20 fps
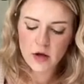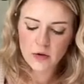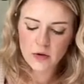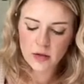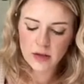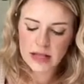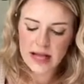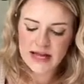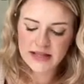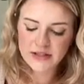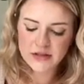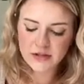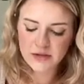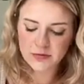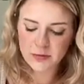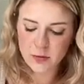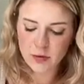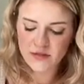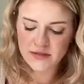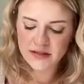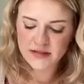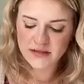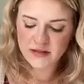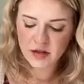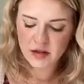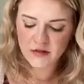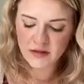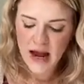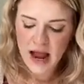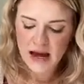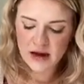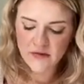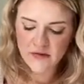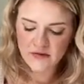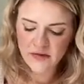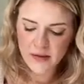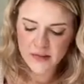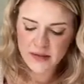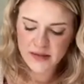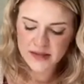Relaxers remove a sulfur atom
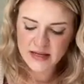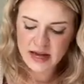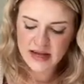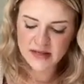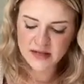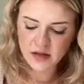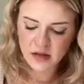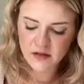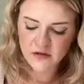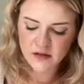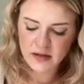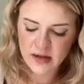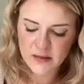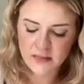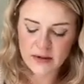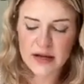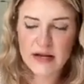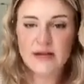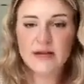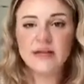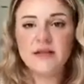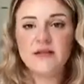from the disulfide bond,